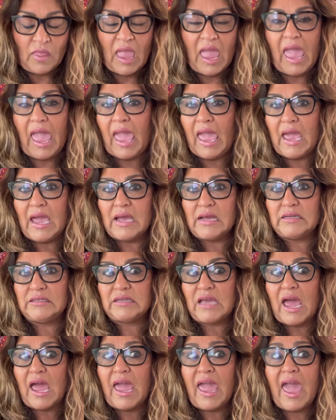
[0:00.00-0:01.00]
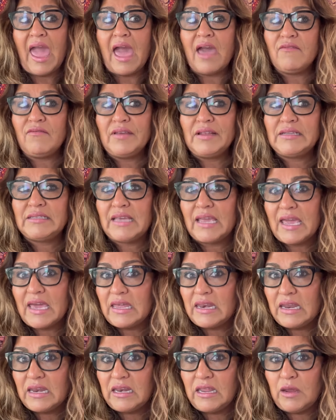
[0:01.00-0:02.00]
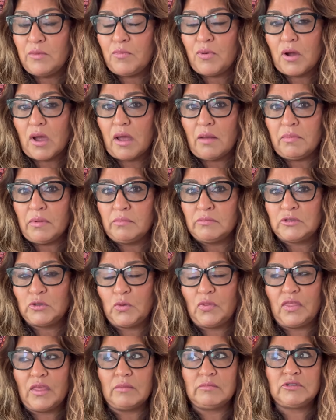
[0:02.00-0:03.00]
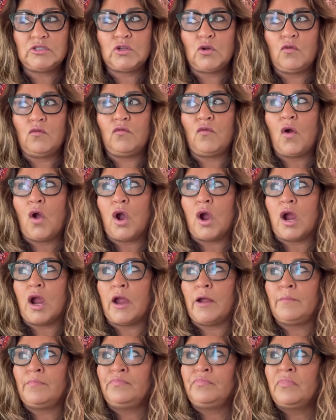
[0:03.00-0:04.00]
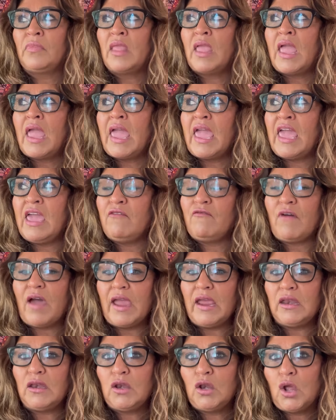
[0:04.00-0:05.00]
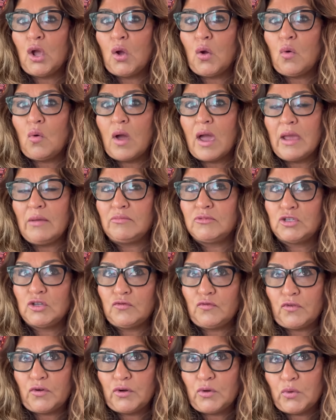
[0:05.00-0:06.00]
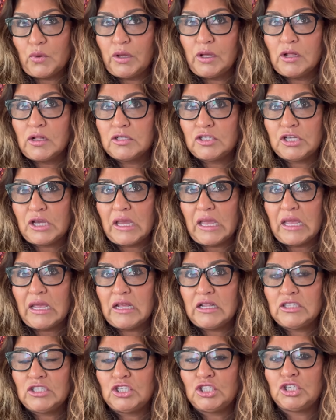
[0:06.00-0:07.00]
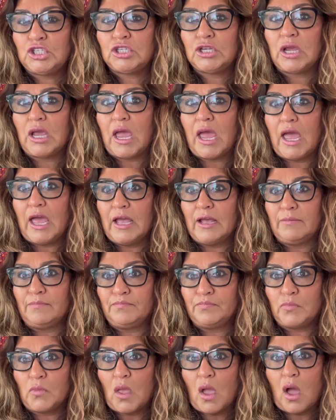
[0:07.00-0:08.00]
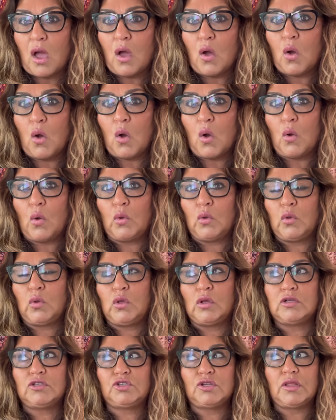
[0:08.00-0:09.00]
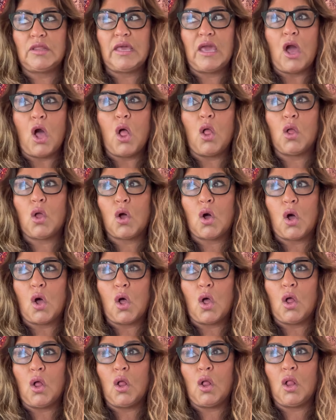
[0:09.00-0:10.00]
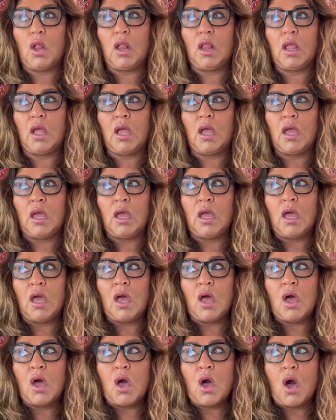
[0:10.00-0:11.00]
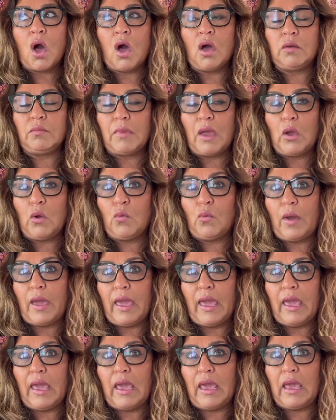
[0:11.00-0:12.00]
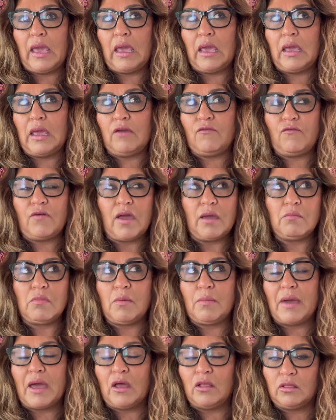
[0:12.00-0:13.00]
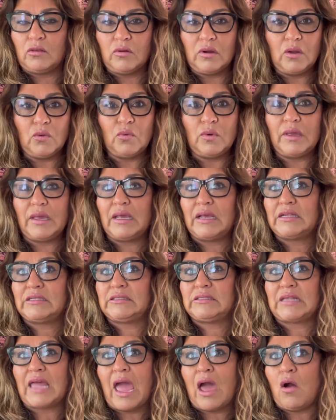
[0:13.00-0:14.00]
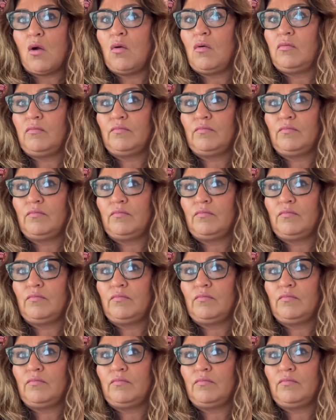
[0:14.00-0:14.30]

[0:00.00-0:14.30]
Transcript: and I haven't had any problems with them so far. If I know I'm due for an oil change, usually I'll call On my way, if I'm about 3 weeks out